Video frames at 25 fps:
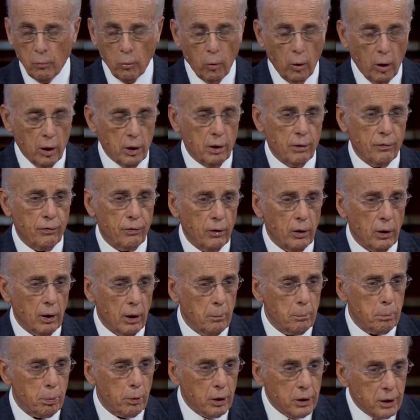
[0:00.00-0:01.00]
in
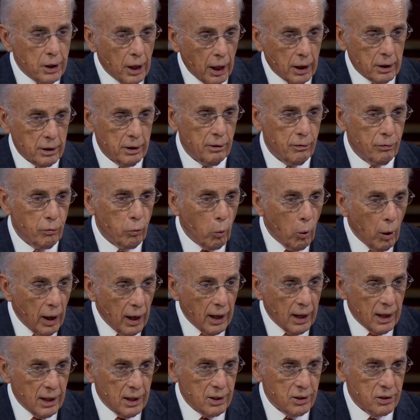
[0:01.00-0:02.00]
wonderful and
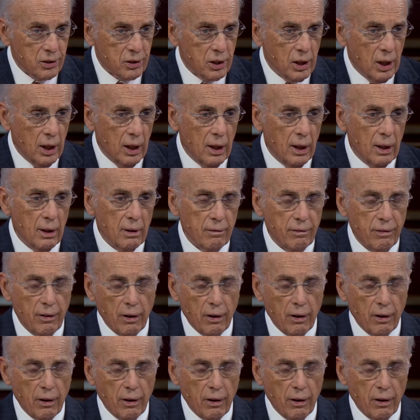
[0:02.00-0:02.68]
protective ways,